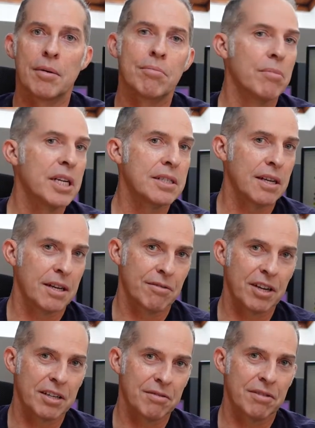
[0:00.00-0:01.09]
meeting
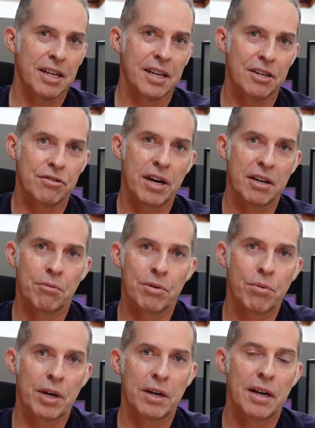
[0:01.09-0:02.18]
effectively and trading with
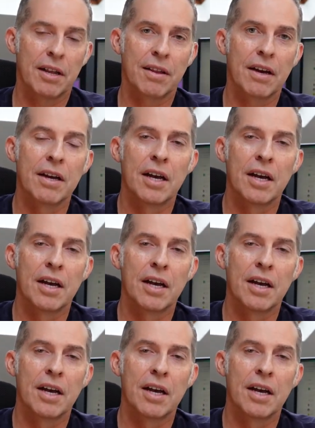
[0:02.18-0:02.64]
one another.